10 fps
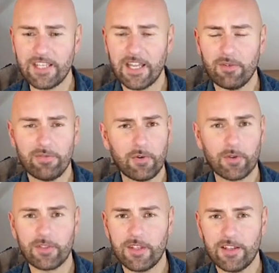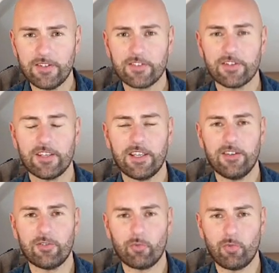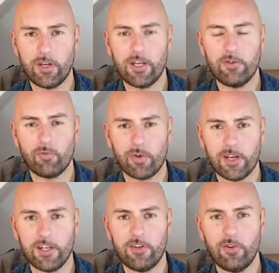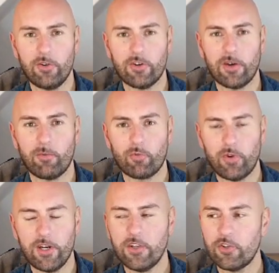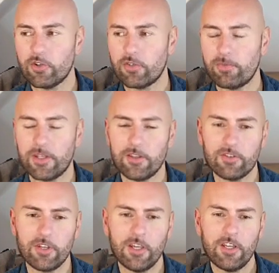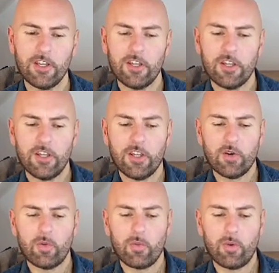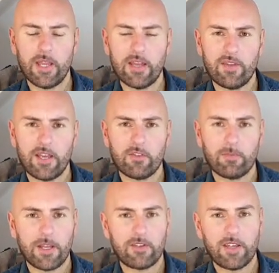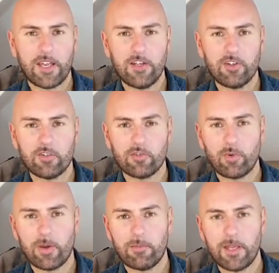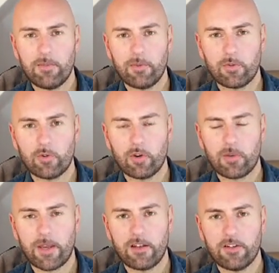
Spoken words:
And I thought, this is really, really good. And I was really chuffed, because we have expectations when people talk about